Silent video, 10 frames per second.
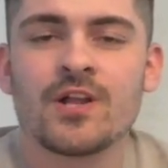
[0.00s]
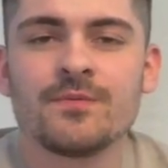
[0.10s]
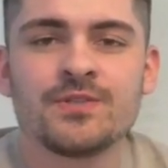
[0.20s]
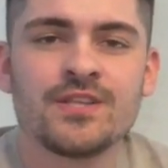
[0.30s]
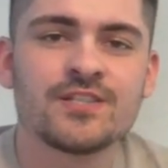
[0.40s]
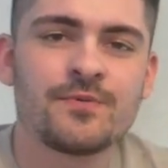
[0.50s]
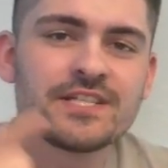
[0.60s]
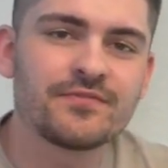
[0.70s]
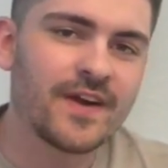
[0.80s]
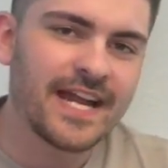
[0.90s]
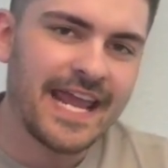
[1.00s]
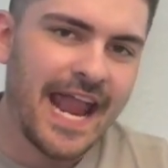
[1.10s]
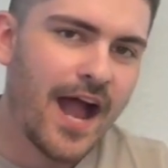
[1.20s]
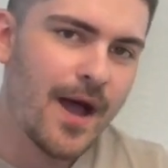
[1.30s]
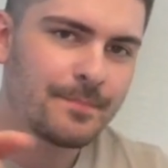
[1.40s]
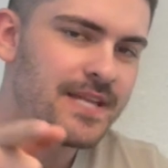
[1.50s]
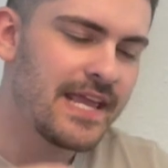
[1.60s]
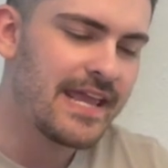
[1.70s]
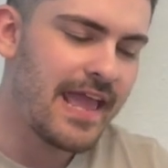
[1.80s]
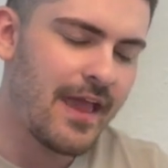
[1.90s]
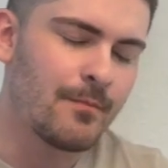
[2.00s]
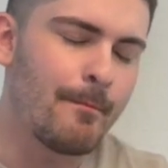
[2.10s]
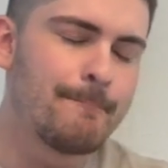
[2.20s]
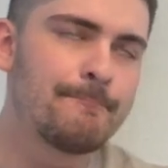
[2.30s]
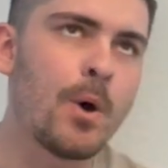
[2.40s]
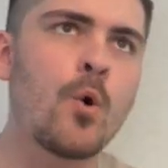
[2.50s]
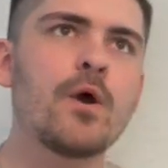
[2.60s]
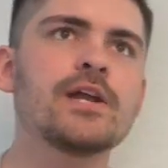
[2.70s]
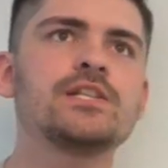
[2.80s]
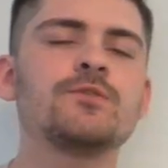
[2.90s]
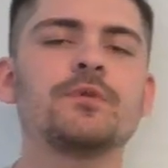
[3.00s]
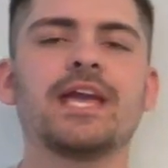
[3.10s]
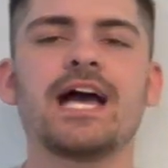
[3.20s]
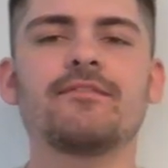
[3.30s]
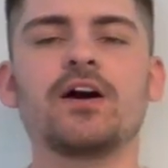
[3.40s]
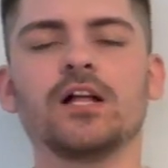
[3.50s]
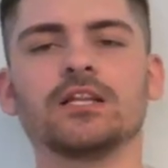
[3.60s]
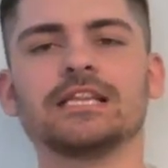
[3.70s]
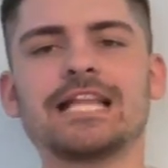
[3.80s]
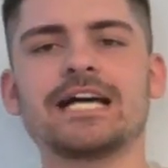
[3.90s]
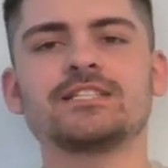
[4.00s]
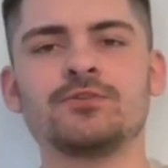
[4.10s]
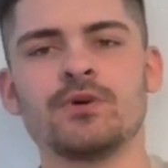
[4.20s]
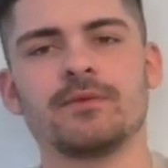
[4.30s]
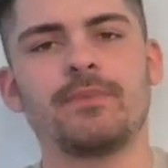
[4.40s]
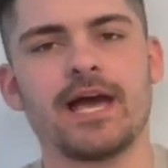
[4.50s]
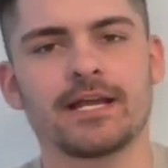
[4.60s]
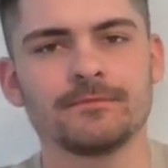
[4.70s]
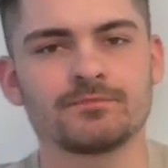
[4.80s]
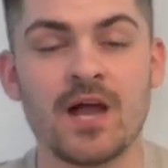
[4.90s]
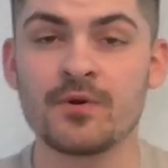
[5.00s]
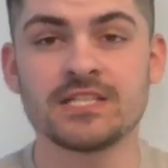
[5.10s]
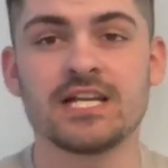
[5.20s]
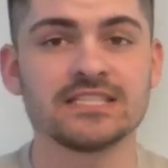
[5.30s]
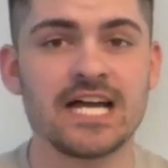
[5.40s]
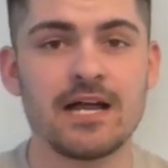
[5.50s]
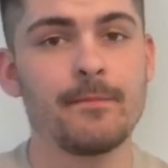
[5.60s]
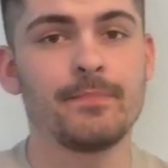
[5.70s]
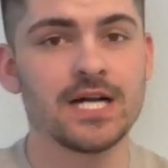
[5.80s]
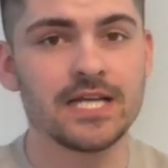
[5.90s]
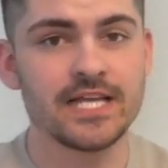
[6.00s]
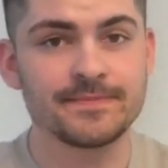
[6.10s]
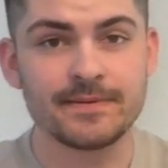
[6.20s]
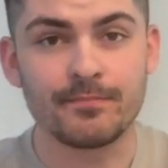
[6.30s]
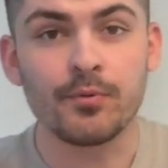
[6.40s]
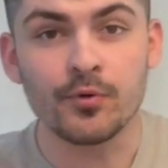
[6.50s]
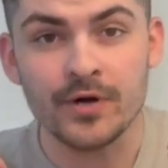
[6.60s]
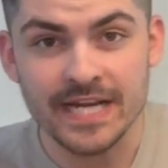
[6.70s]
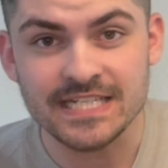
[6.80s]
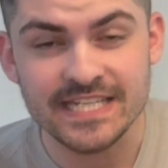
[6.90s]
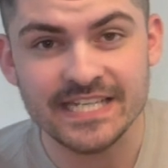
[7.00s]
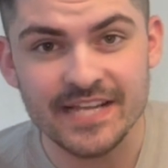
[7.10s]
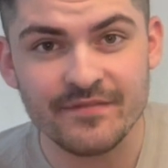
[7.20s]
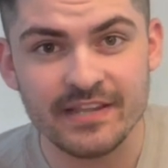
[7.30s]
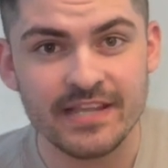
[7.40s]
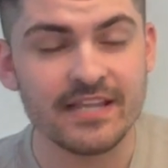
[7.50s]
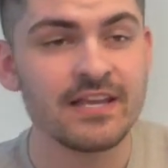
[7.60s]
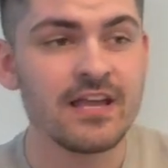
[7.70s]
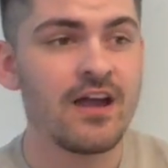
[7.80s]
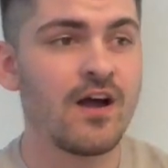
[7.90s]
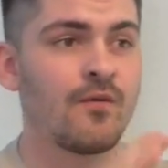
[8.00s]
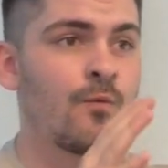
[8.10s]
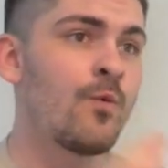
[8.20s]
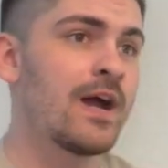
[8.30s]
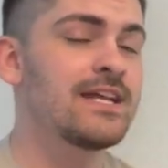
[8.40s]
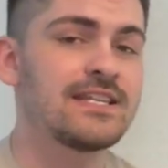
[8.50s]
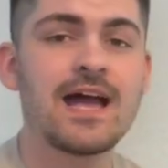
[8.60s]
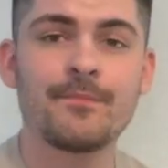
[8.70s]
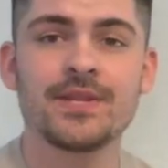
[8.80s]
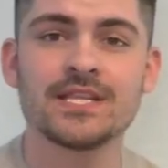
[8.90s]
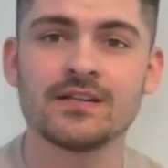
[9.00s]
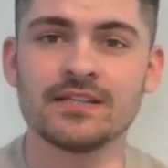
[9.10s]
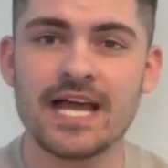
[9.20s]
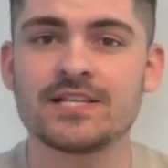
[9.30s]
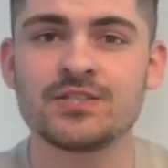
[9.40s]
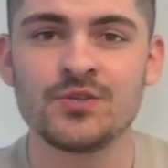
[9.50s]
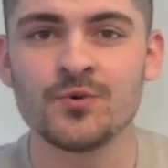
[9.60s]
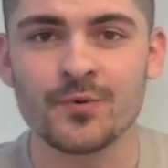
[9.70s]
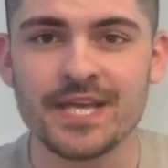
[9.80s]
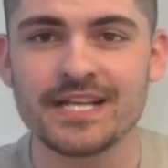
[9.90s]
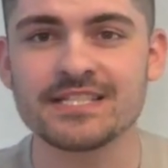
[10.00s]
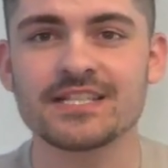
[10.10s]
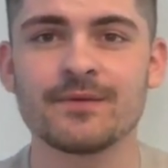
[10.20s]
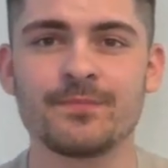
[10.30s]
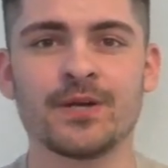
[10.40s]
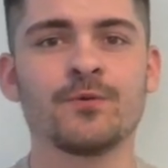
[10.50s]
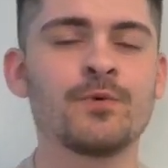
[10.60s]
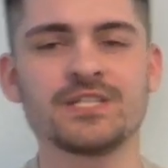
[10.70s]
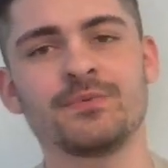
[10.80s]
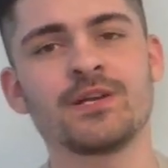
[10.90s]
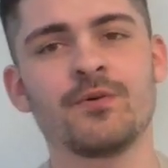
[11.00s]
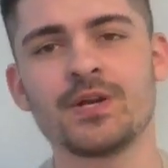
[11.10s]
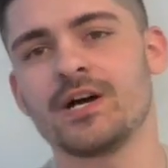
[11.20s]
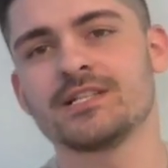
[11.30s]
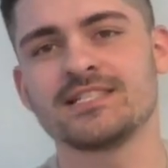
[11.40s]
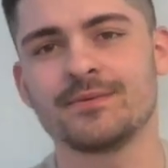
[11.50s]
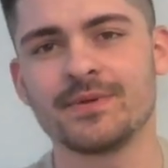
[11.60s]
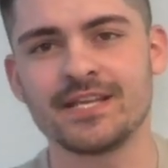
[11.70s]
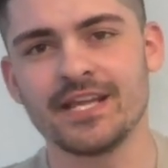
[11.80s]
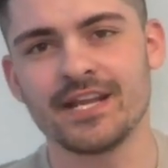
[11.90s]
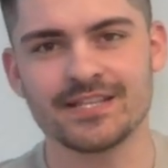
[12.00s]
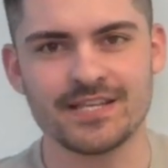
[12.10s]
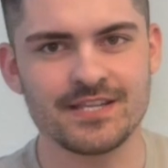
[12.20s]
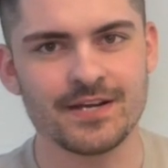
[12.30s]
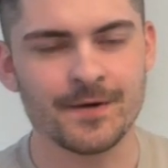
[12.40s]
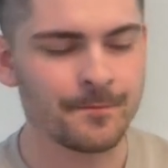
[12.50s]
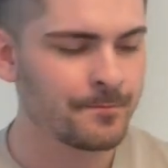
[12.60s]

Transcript: welcome to this week's Friday update, and boy do we have a lot to unpack. I wouldn't say a lot, but it's been pretty significant what has happened in the last 2 weeks compared to what's been going on since the beginning of the year.